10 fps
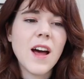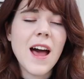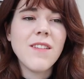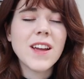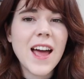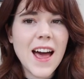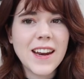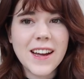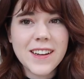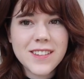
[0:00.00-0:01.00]
I have like a
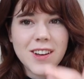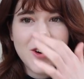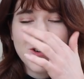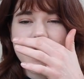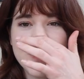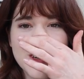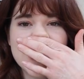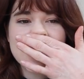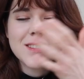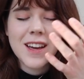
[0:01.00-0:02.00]
headache, so we're gonna.